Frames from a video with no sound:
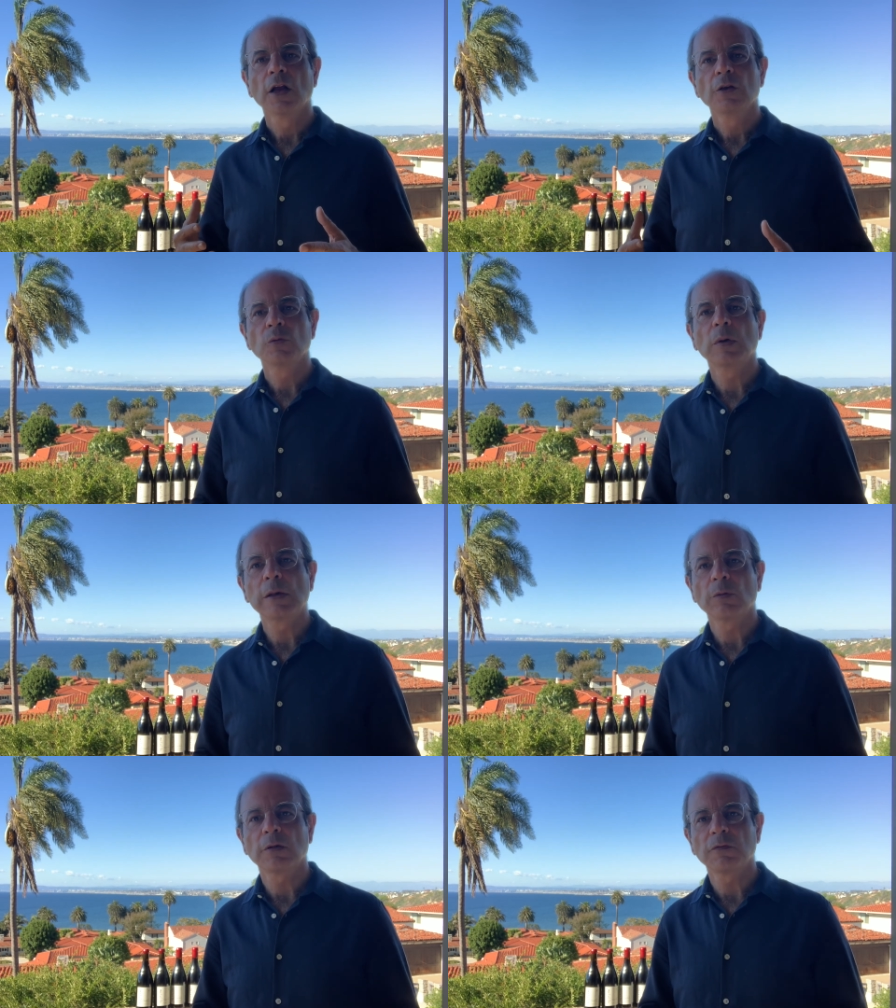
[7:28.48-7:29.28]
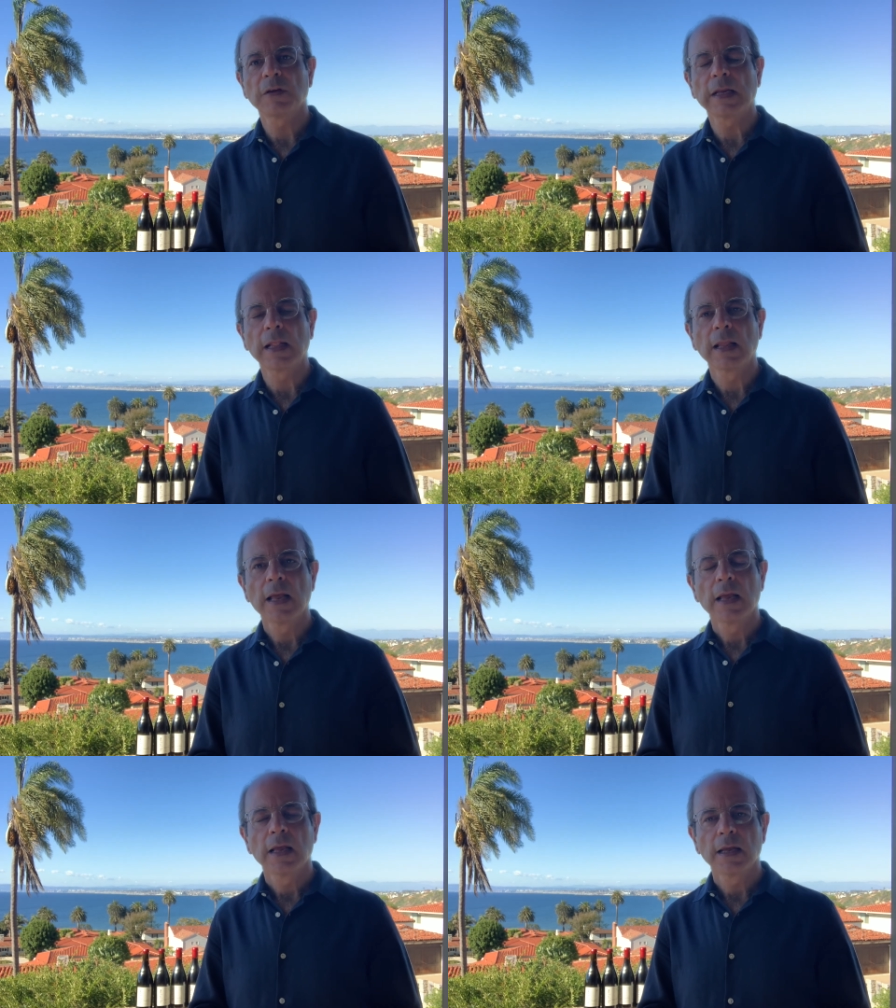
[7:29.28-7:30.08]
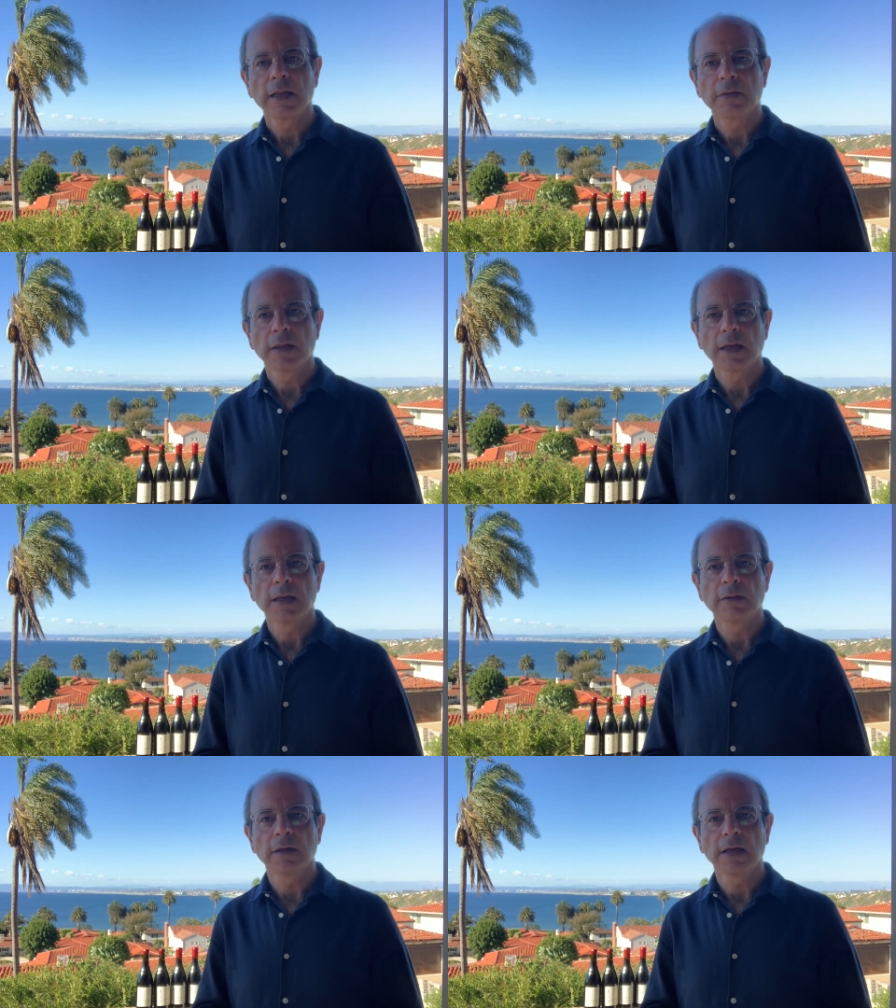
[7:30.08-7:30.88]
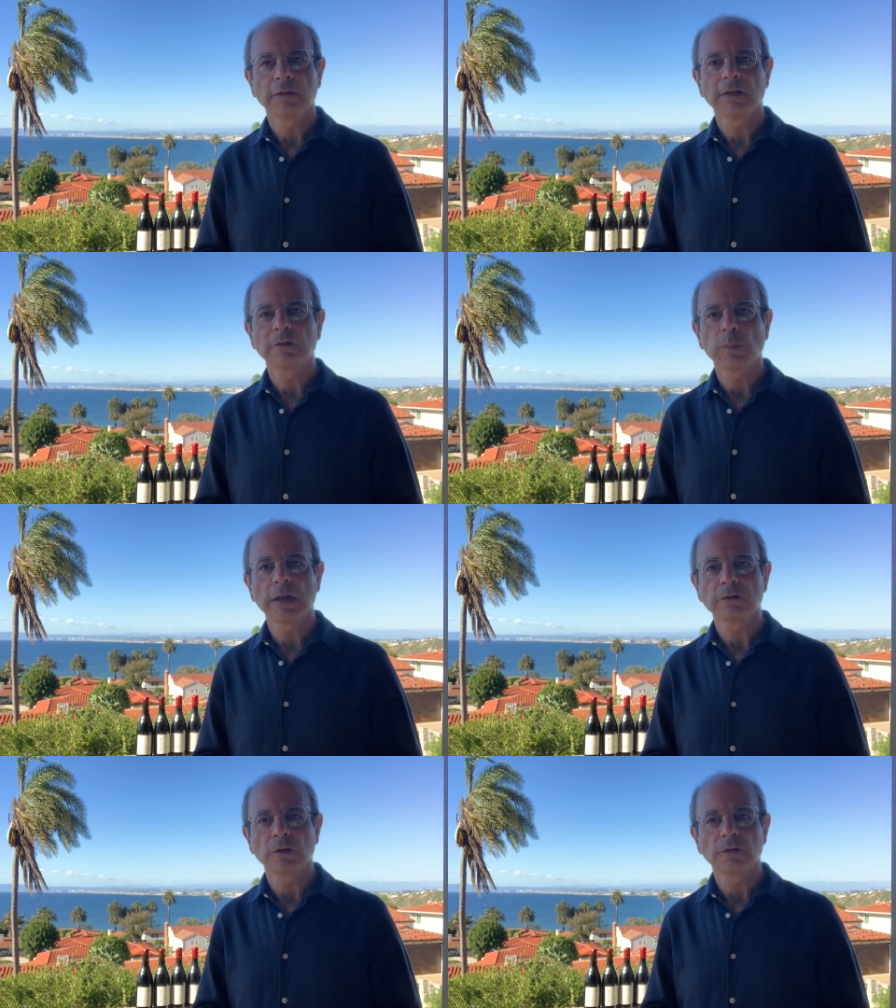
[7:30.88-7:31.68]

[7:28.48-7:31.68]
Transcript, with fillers: you really want to feel in in uh, these places.